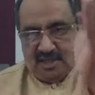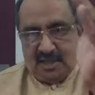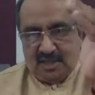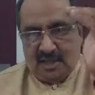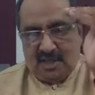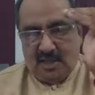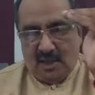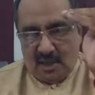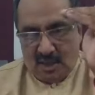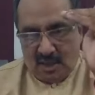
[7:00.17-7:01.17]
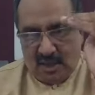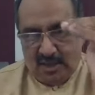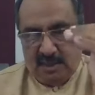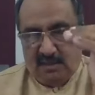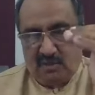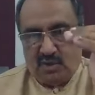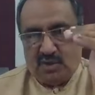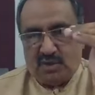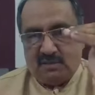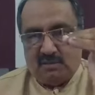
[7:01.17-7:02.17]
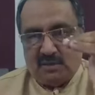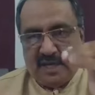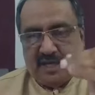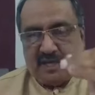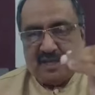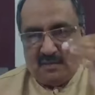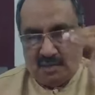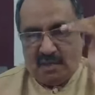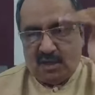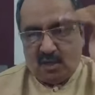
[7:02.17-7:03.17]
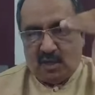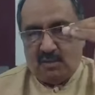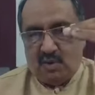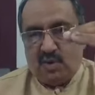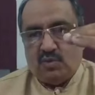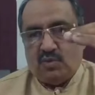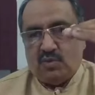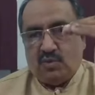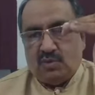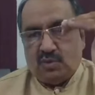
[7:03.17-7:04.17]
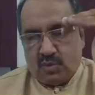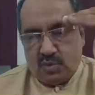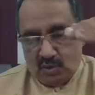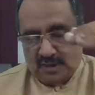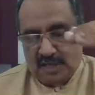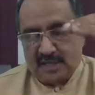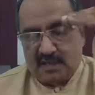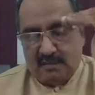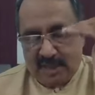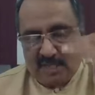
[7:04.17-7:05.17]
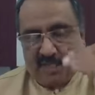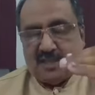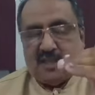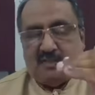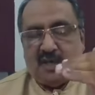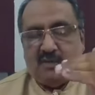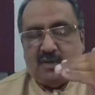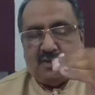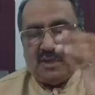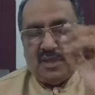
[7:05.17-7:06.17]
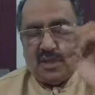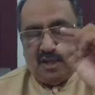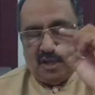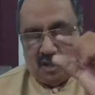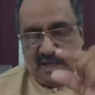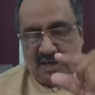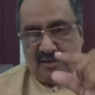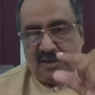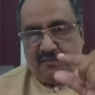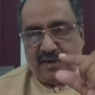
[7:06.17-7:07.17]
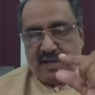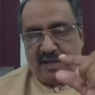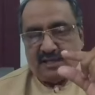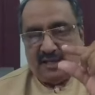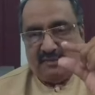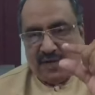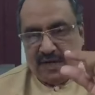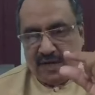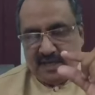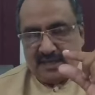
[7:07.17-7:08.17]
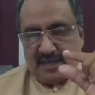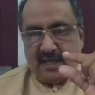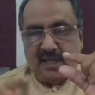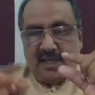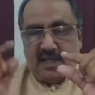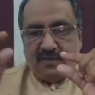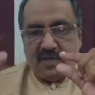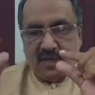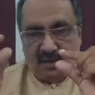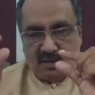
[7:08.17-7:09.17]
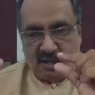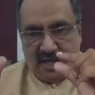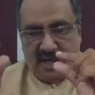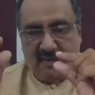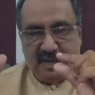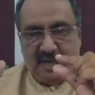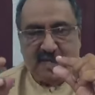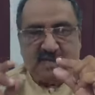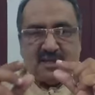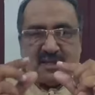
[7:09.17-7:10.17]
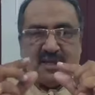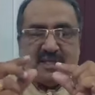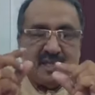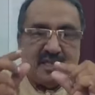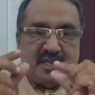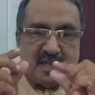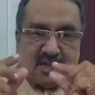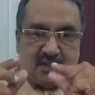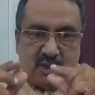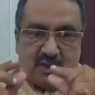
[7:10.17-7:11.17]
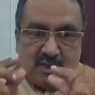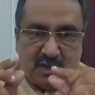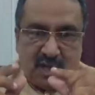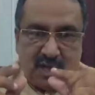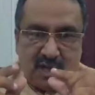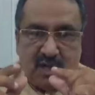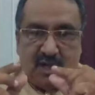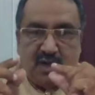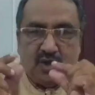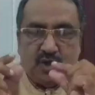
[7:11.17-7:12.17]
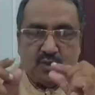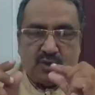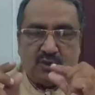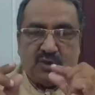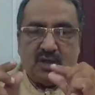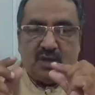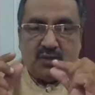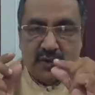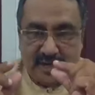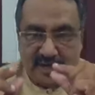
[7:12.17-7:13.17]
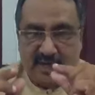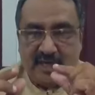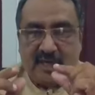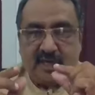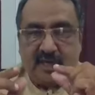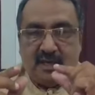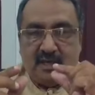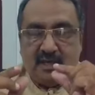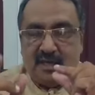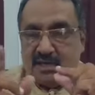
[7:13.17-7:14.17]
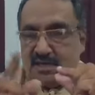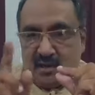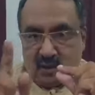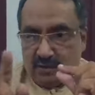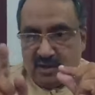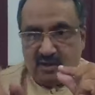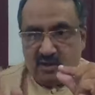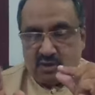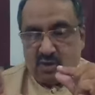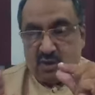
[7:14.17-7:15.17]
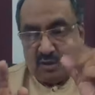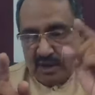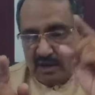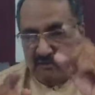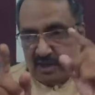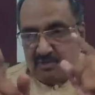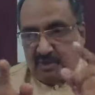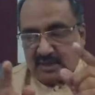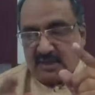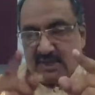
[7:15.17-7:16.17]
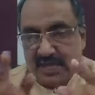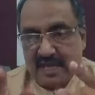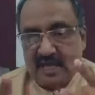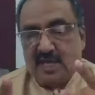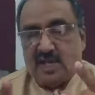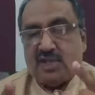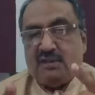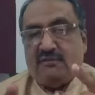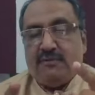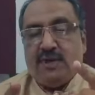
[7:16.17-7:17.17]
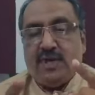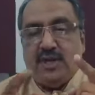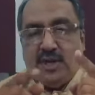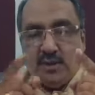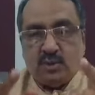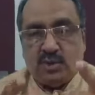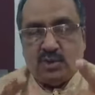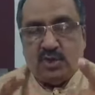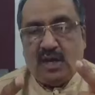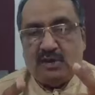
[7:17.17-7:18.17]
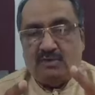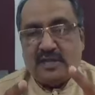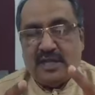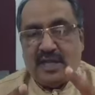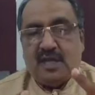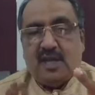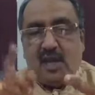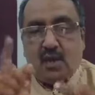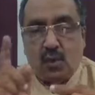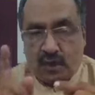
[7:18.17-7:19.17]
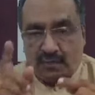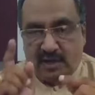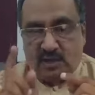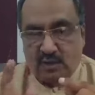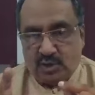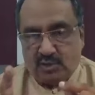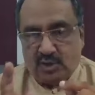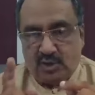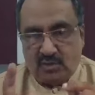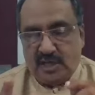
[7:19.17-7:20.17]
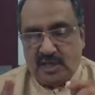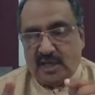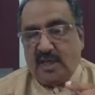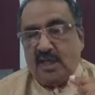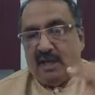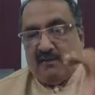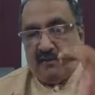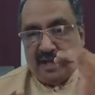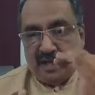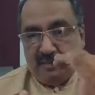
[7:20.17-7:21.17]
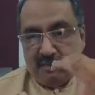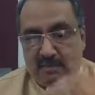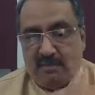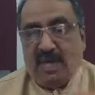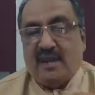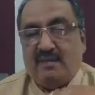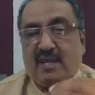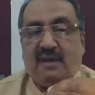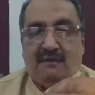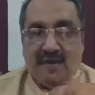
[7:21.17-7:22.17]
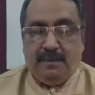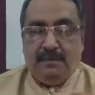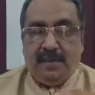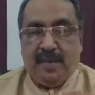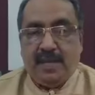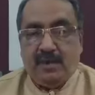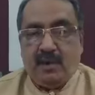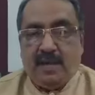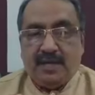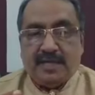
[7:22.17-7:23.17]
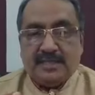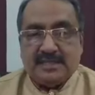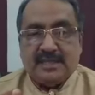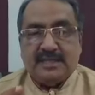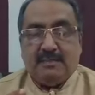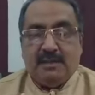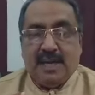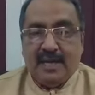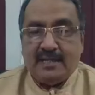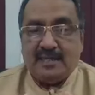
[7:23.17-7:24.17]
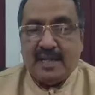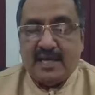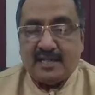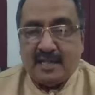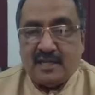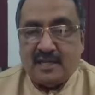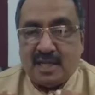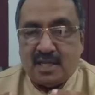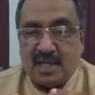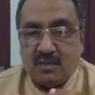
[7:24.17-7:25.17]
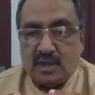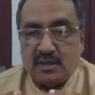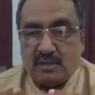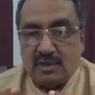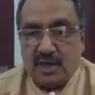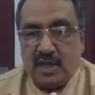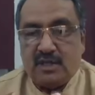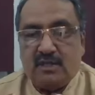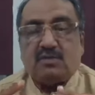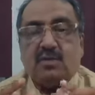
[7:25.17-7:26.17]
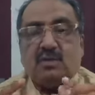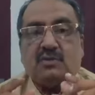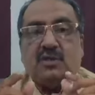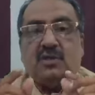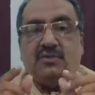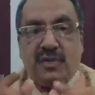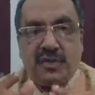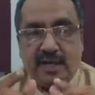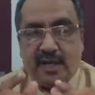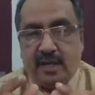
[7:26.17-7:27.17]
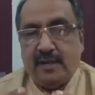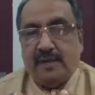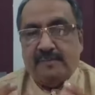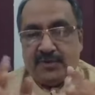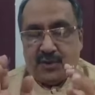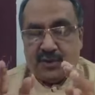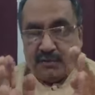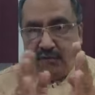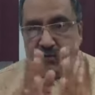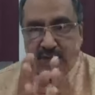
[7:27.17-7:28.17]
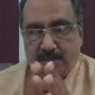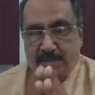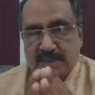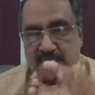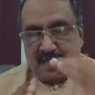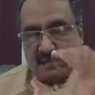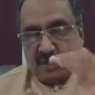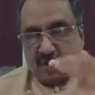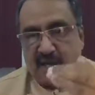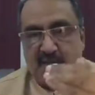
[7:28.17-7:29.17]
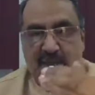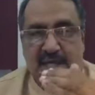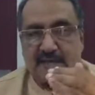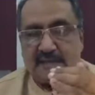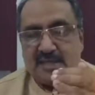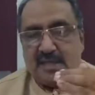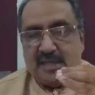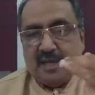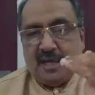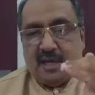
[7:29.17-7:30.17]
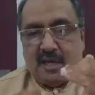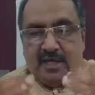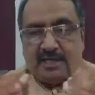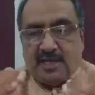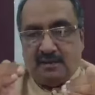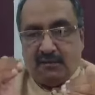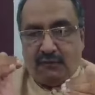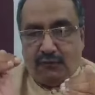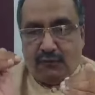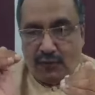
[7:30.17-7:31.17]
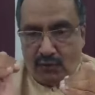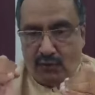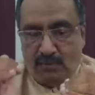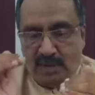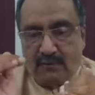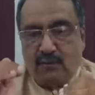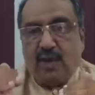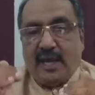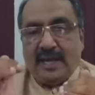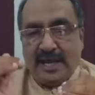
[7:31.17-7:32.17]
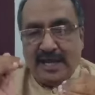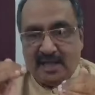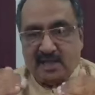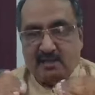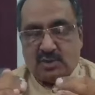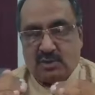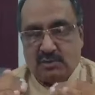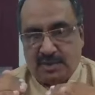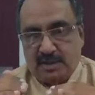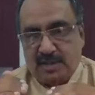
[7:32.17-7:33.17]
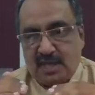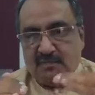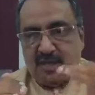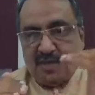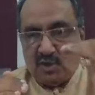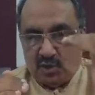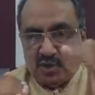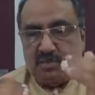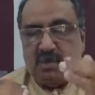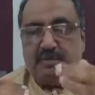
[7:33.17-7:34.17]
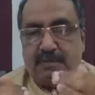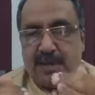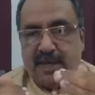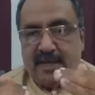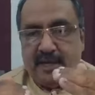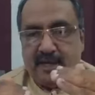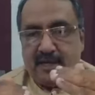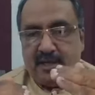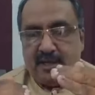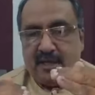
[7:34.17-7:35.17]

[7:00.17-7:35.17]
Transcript: that is number of dues minus loan amount due to loan sanction minus number of dues, there will be a figure, say 5 lakhs. If the outstanding balance is on 31/3/2020, it is not 1/1/2020. Only for the purpose of calculation of dues, you have to take 1/1/2020. For the arrival of NPA, you have to consider the balance as on 31/3/2020. So if you compare, say outstanding balance is 4,80,000 rupees. If the dues to be paid